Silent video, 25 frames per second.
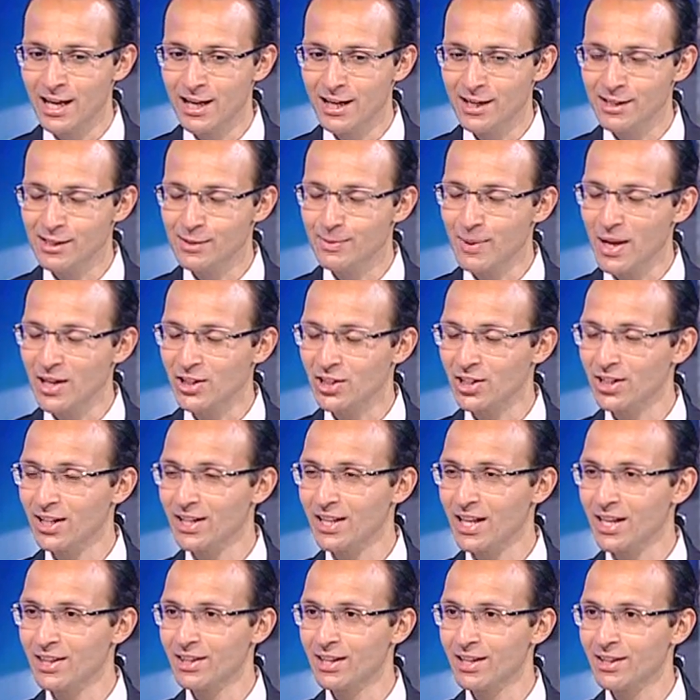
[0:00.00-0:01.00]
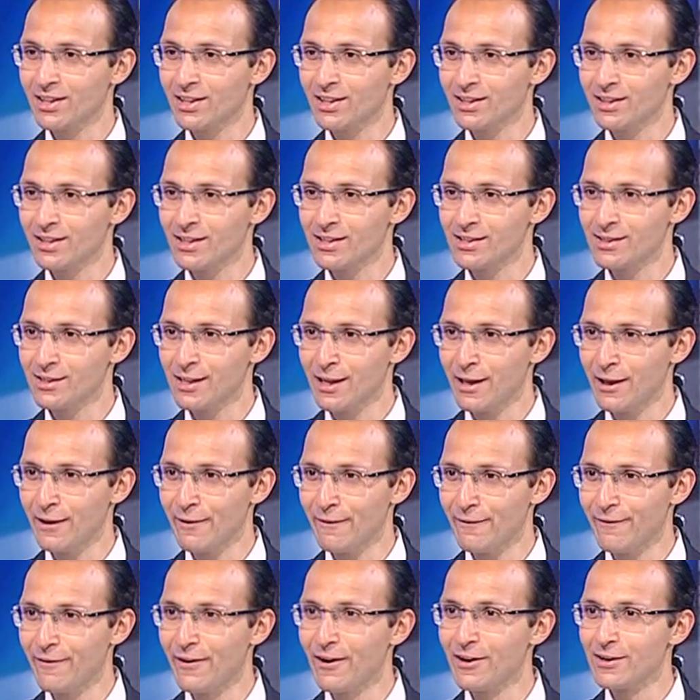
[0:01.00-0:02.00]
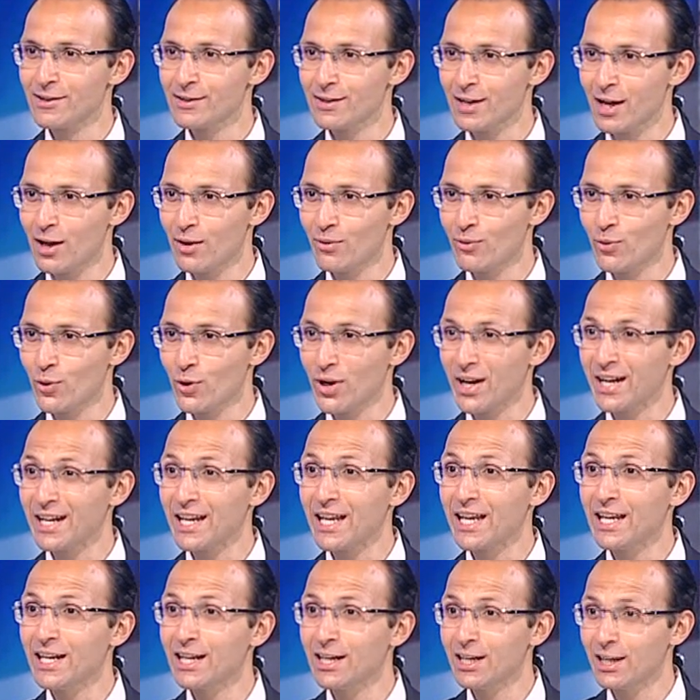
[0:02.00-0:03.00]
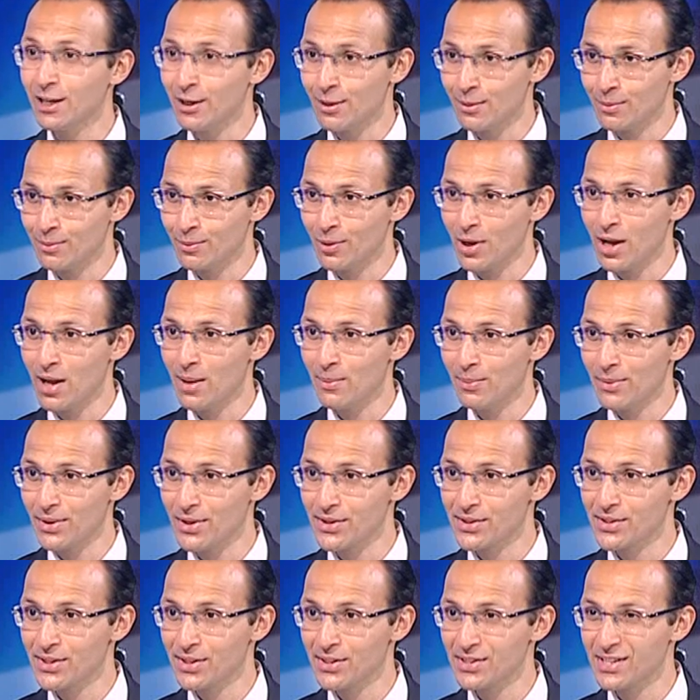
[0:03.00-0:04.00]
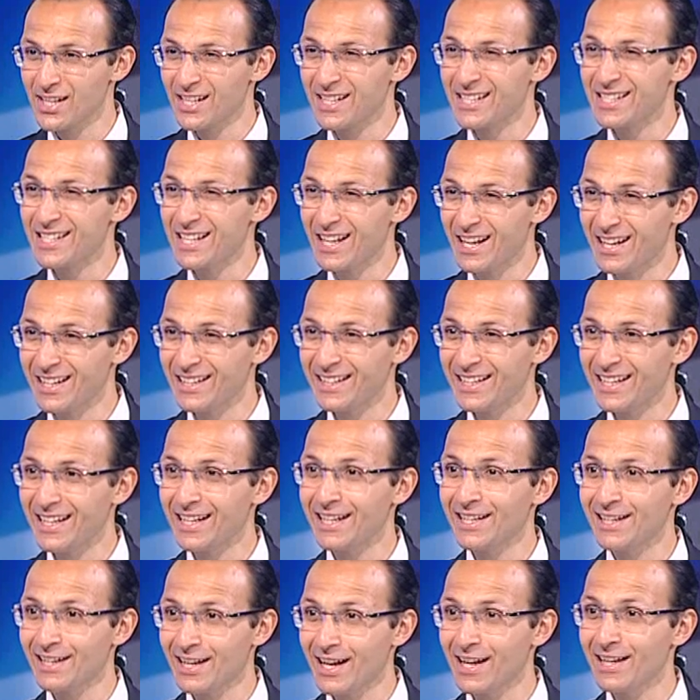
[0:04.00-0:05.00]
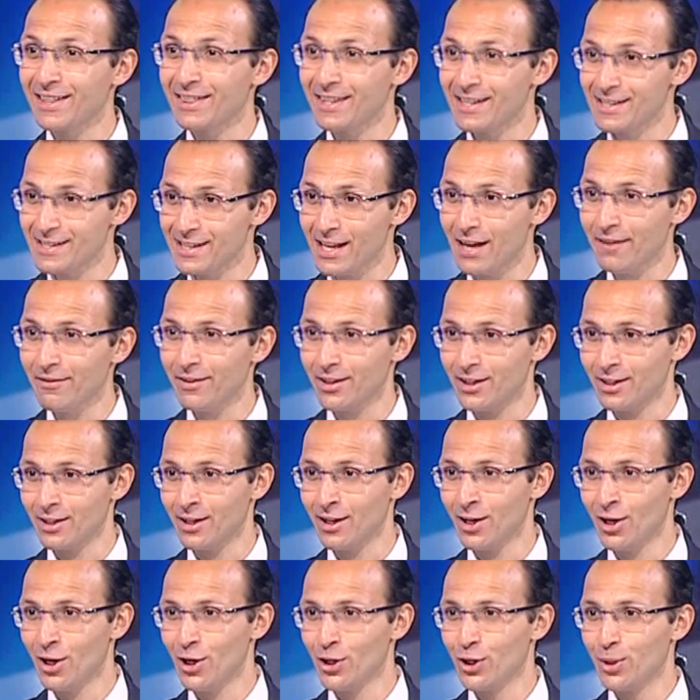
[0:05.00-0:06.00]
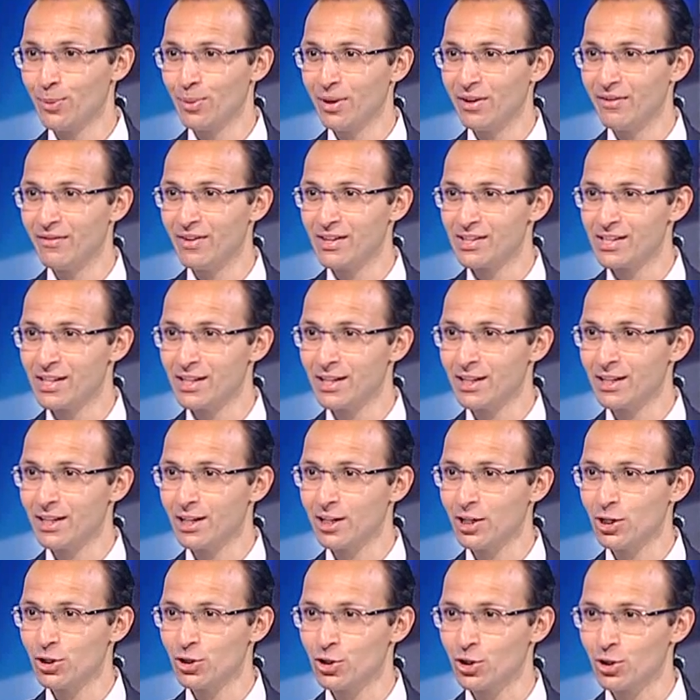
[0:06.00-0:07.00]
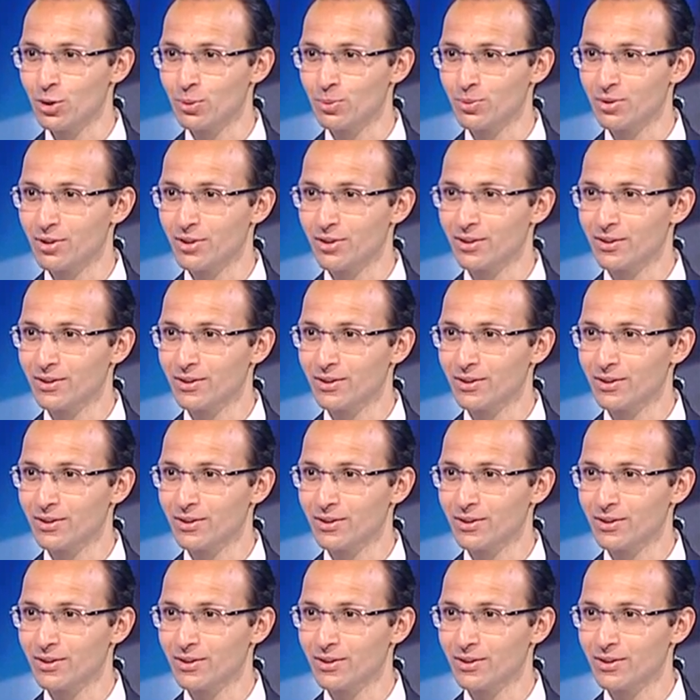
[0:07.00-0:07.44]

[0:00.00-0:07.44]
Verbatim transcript: especially that this is the first time for an Indian Prime Minister since 1997 to be visiting Egypt.